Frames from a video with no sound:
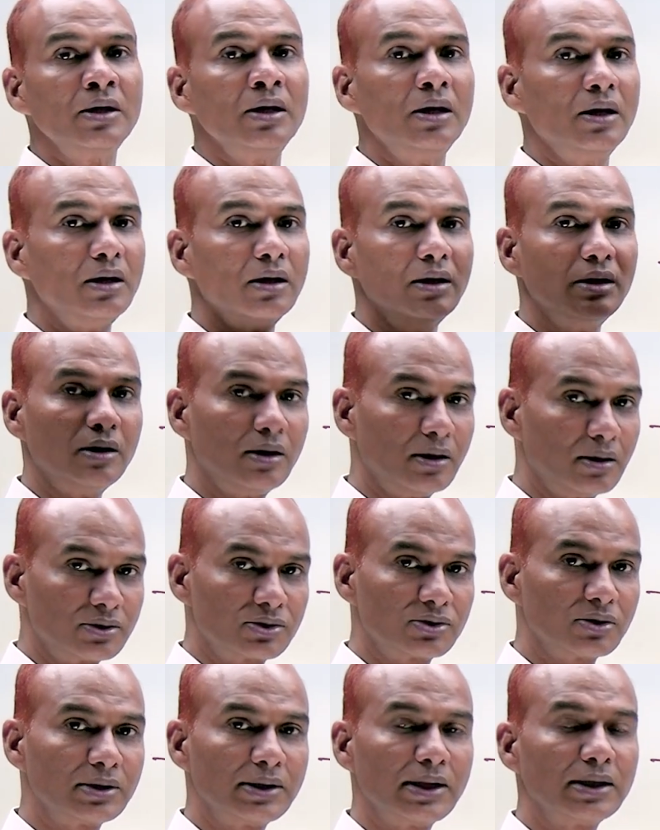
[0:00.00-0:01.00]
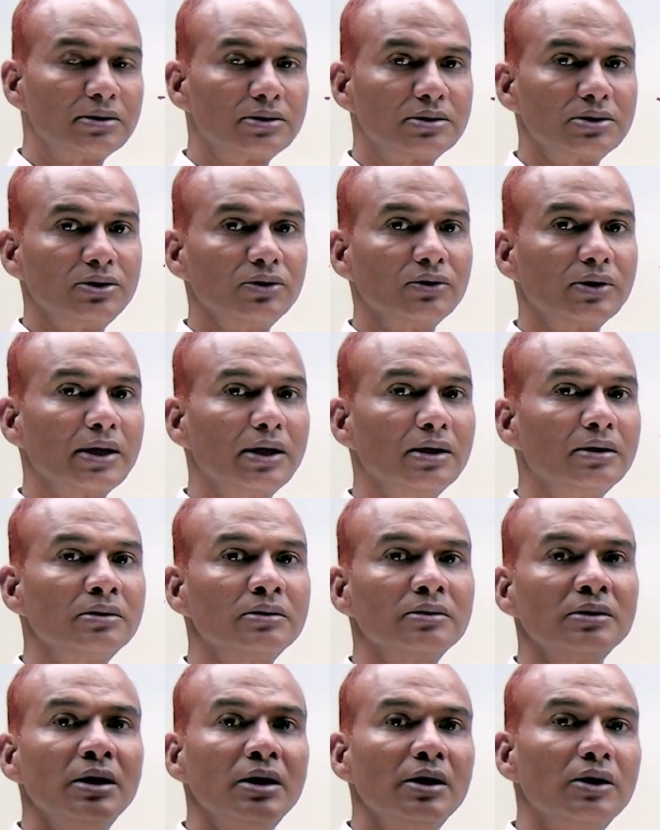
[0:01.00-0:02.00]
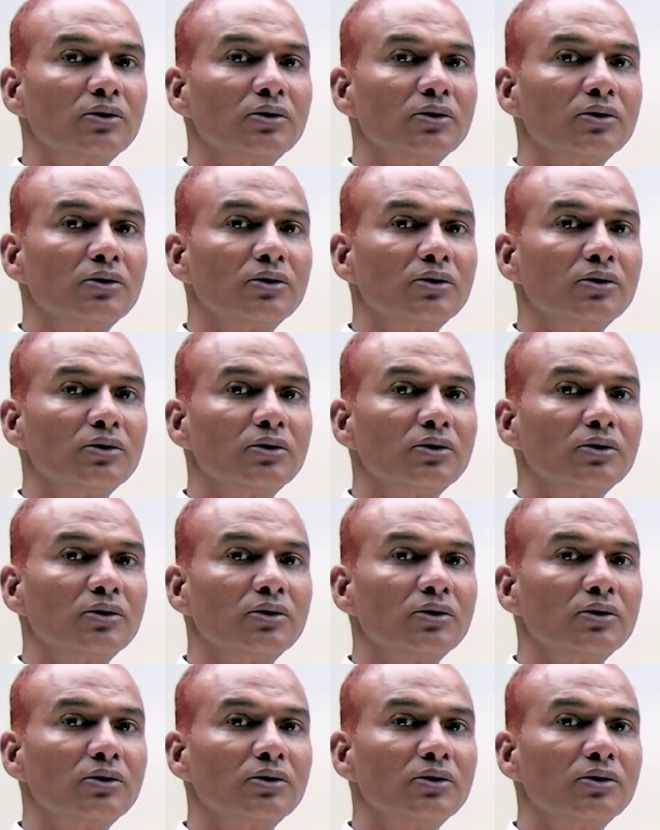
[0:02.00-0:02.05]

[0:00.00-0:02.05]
so that you can